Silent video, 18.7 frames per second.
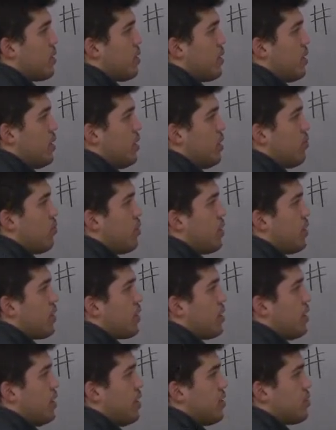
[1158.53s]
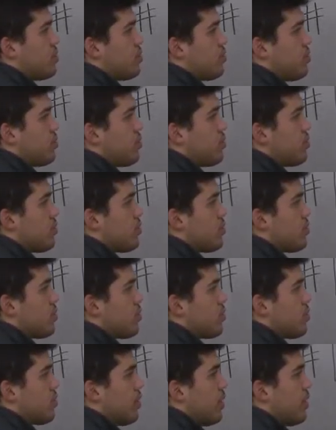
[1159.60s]
E2,
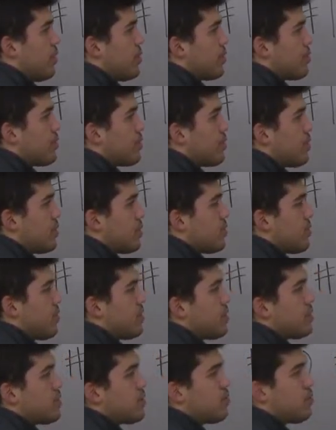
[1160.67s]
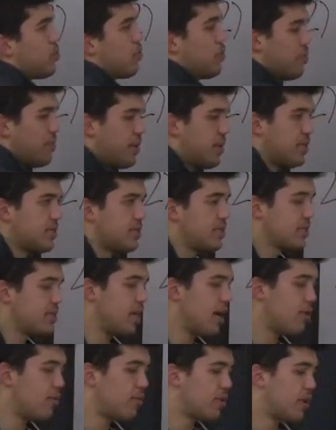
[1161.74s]
right? So this is important because this is
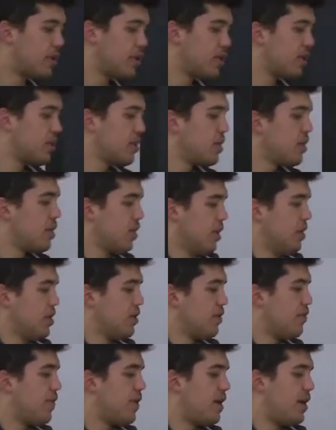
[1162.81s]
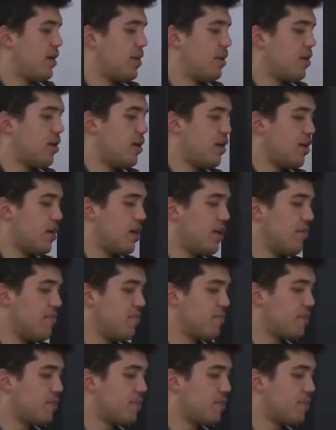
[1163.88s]
how we're going to define our